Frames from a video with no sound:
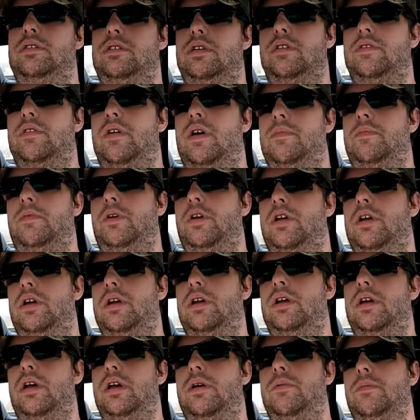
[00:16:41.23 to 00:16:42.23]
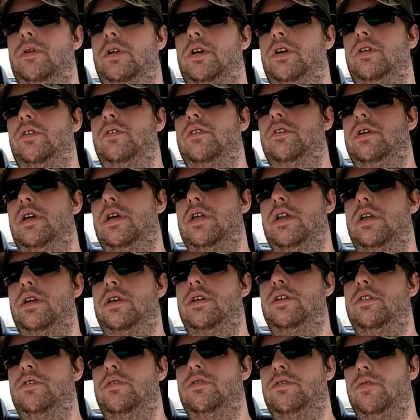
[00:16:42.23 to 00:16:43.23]
So I'm gonna go ahead
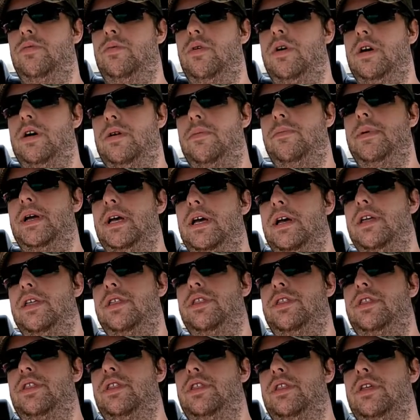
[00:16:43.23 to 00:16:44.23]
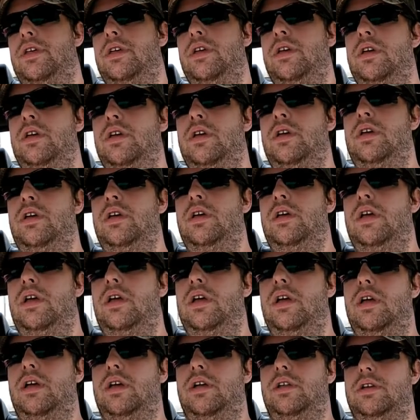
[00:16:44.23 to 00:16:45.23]
and do the water meth,
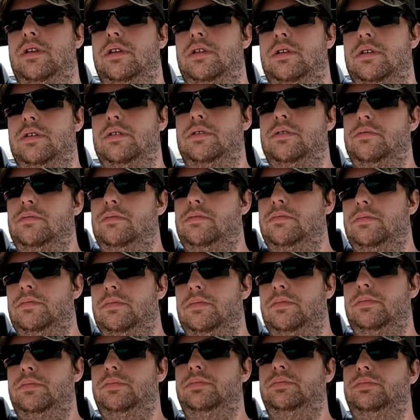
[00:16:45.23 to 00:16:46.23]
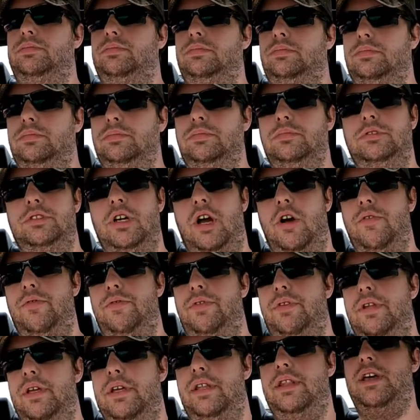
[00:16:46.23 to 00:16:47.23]
and
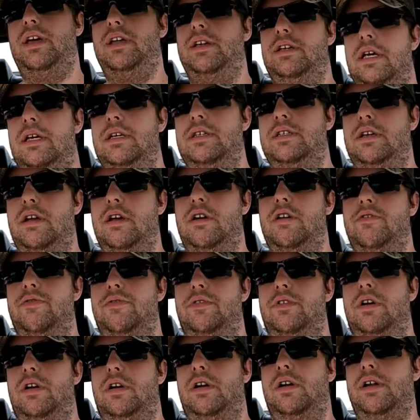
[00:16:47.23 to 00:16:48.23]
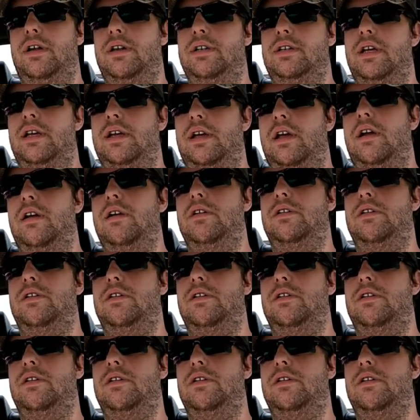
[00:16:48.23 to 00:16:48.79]
hopefully that takes care of our intake